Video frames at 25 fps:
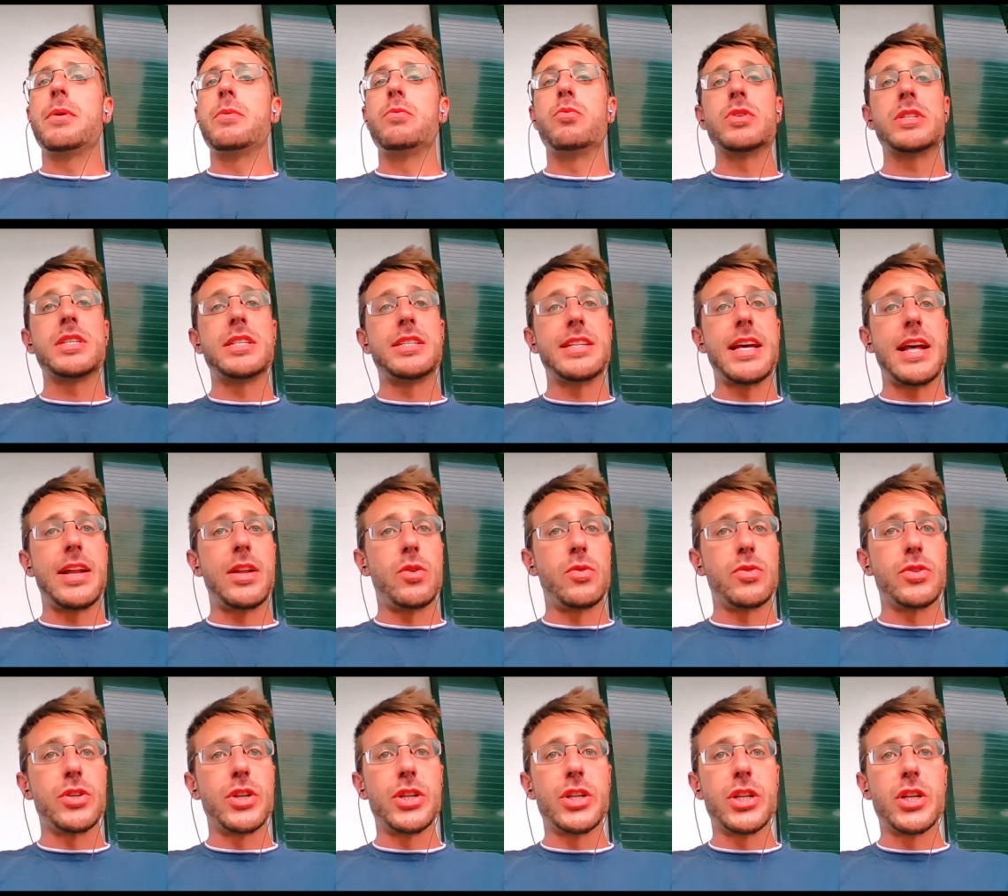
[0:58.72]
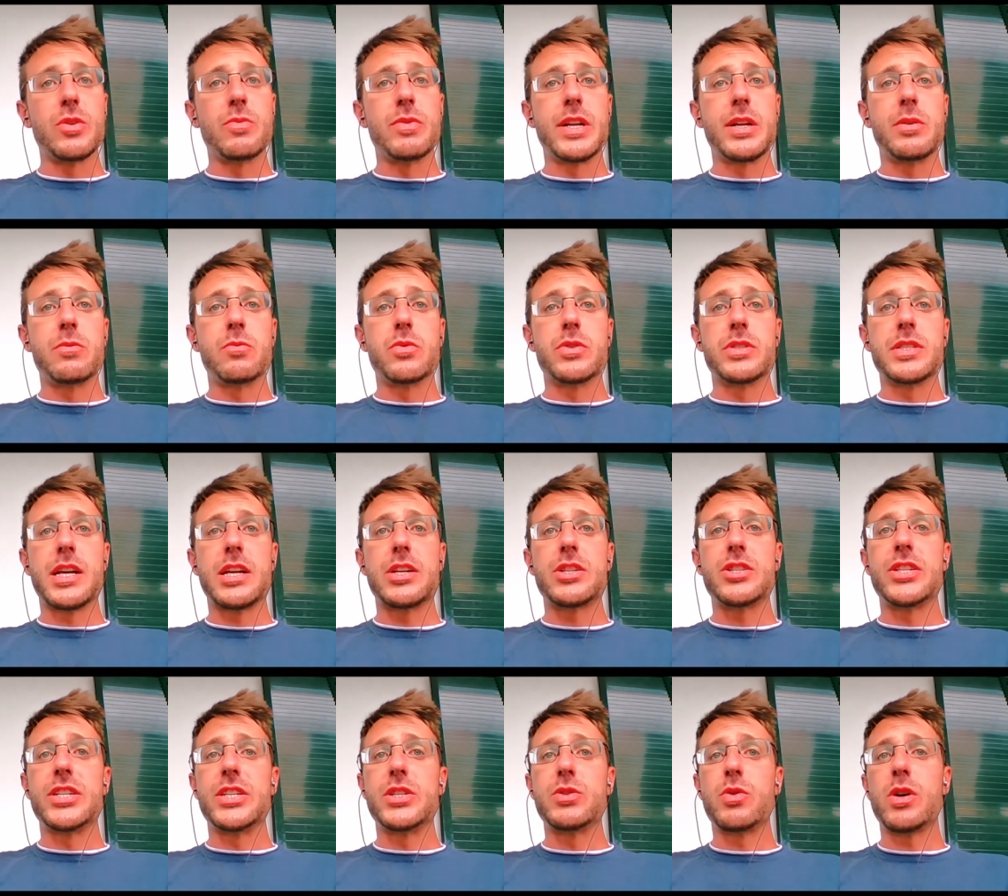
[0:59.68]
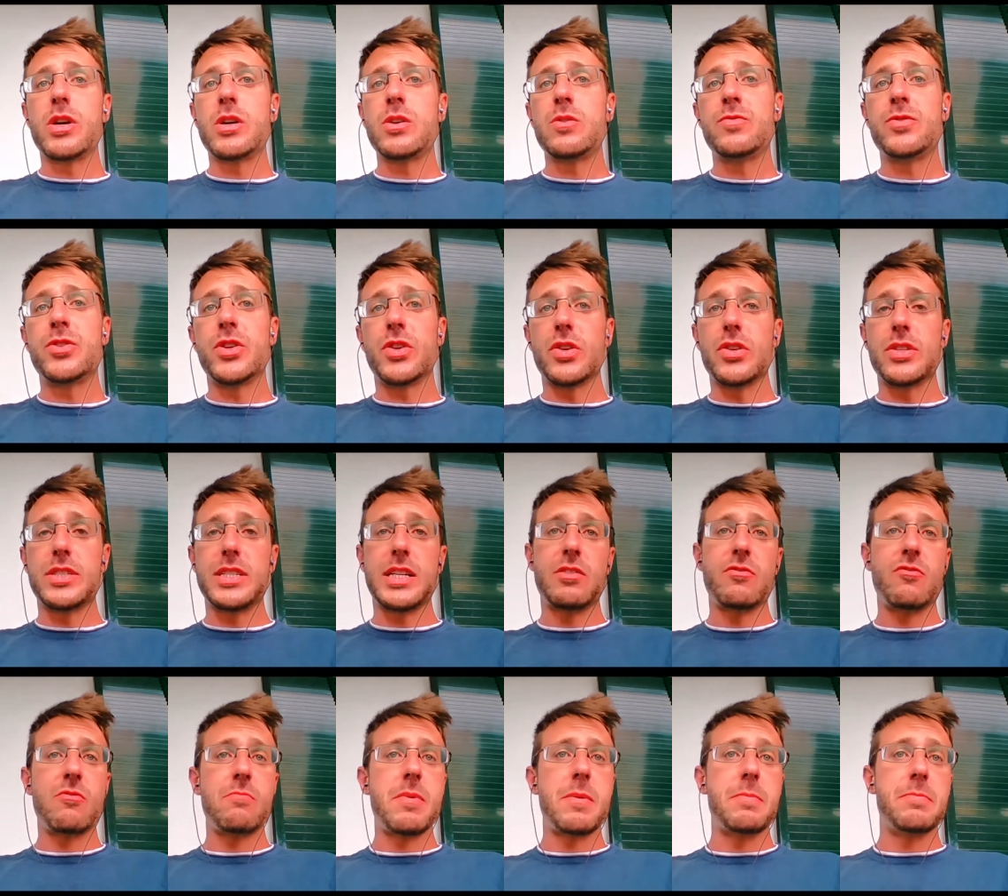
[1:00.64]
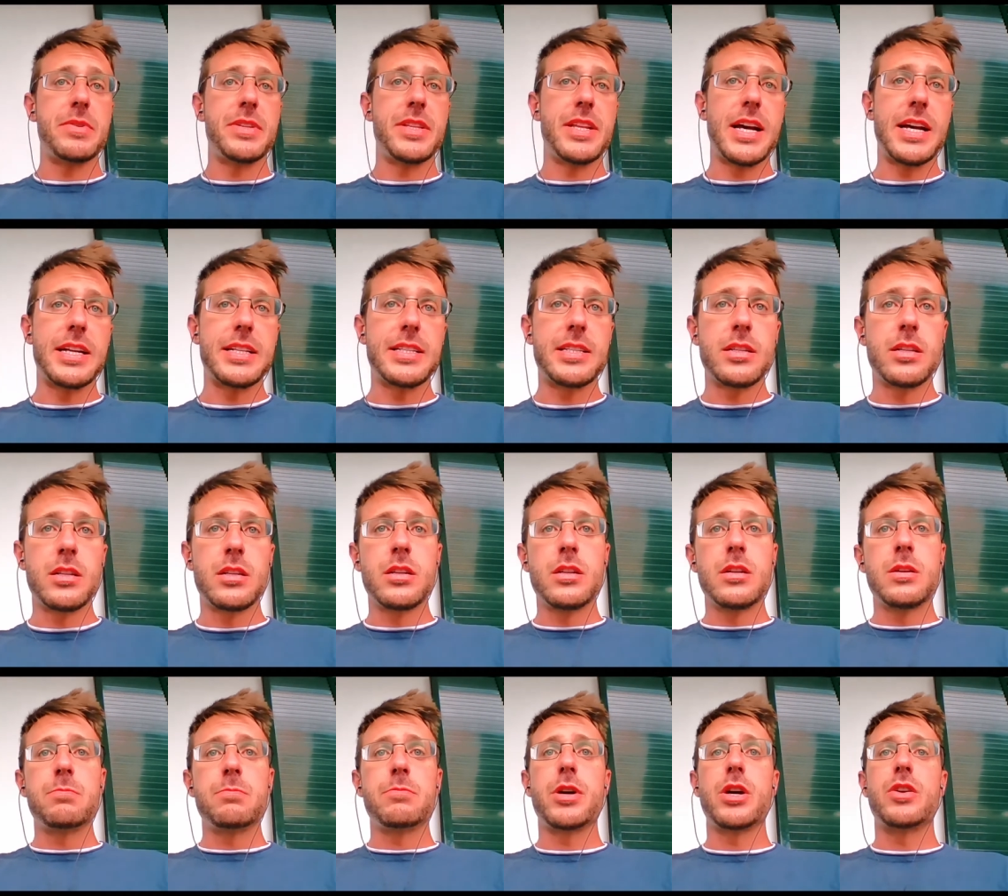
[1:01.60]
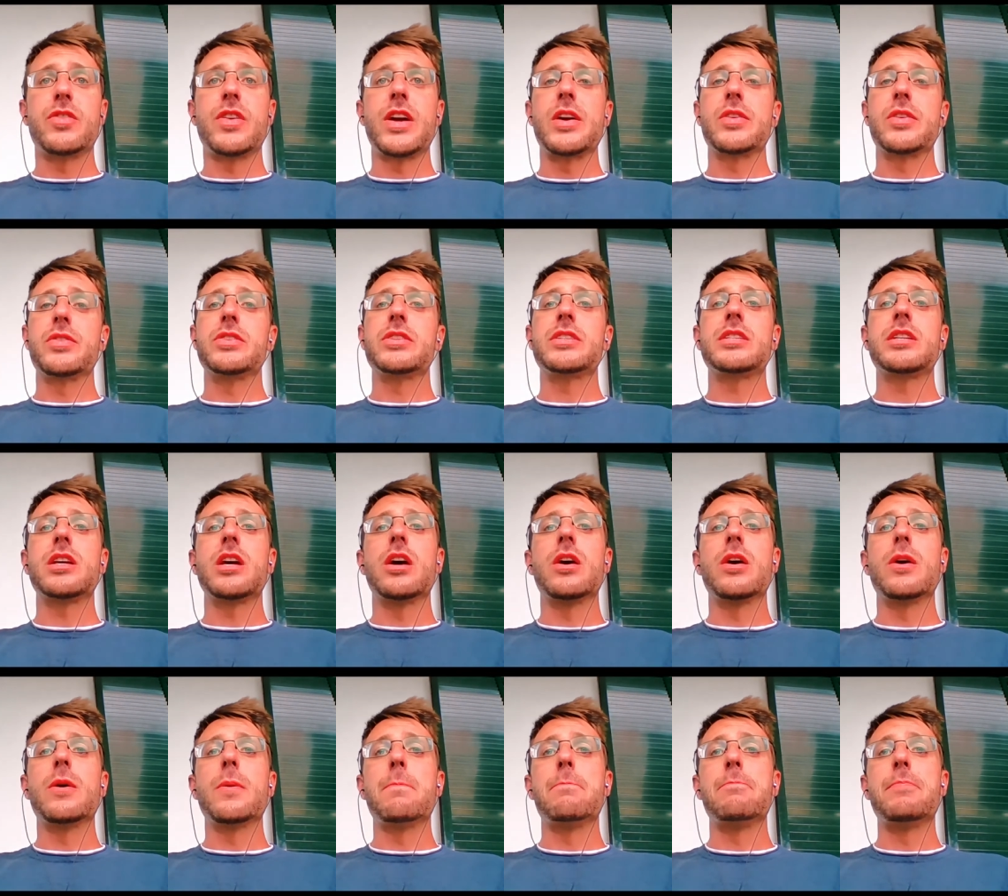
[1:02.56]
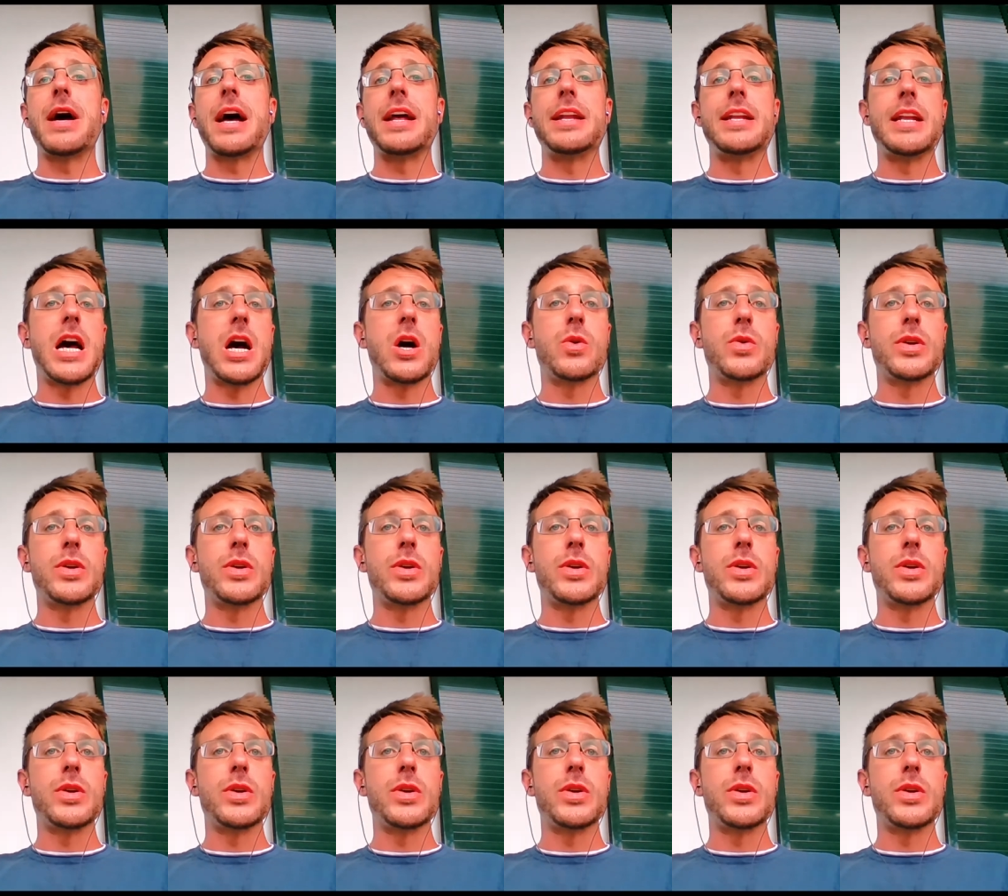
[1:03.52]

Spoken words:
It wasn't that long ago when it was actually $12. I remember that per ounce, and